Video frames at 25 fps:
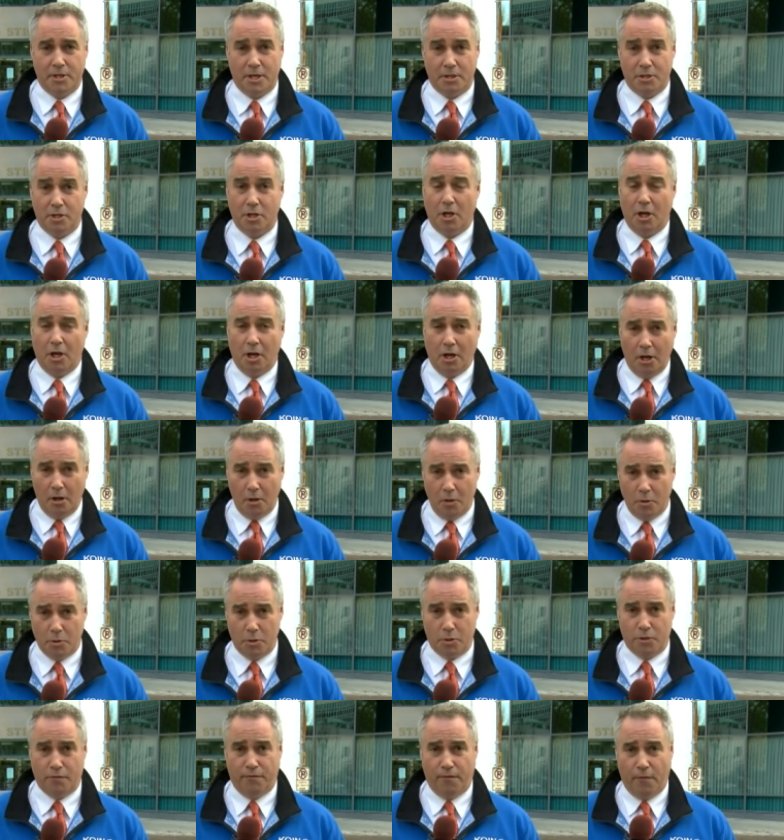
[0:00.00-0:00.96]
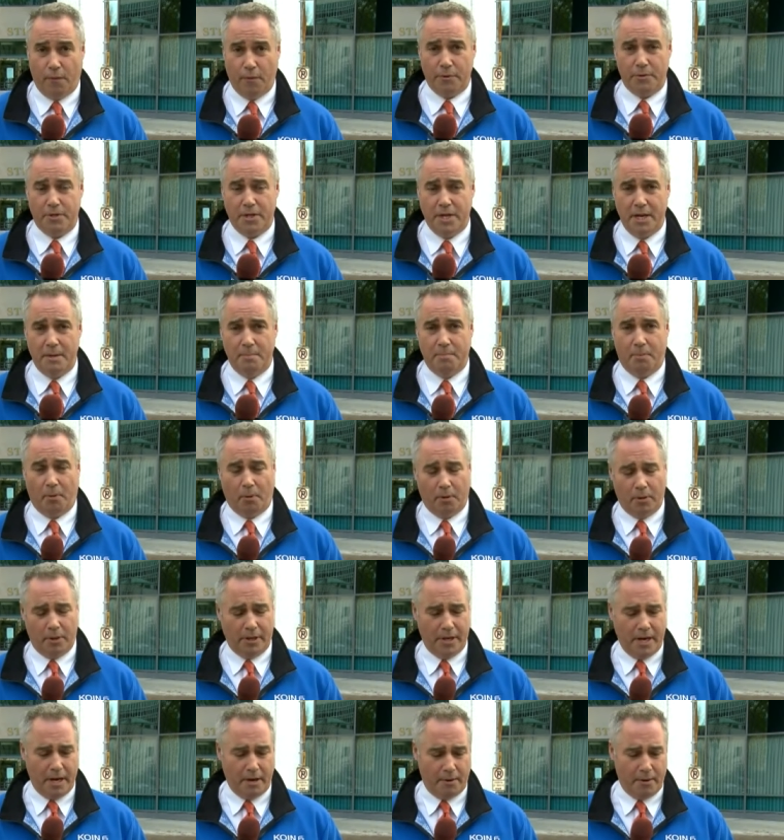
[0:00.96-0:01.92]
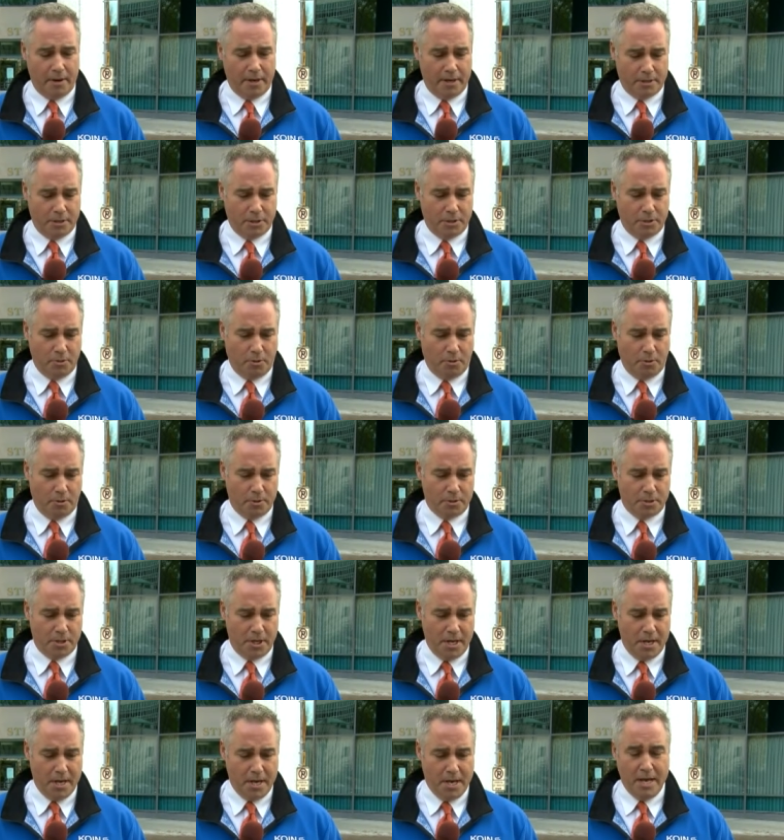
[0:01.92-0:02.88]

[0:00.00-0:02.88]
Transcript: has closed 14 Portland area stores